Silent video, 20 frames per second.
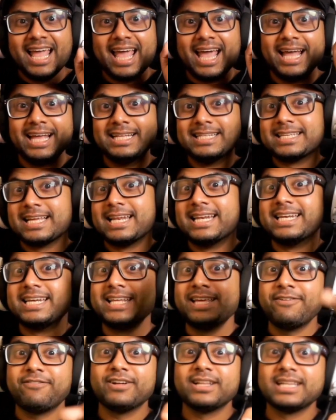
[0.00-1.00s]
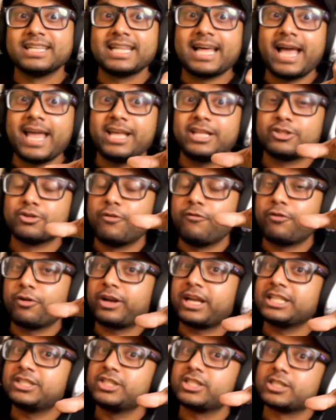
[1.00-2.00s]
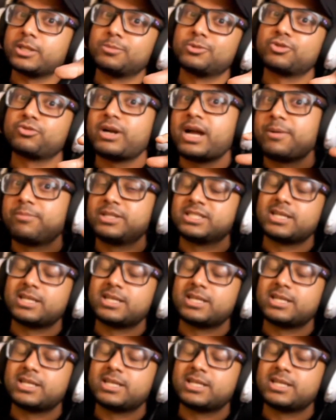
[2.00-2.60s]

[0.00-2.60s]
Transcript: And leave a like. Don't forget to subscribe,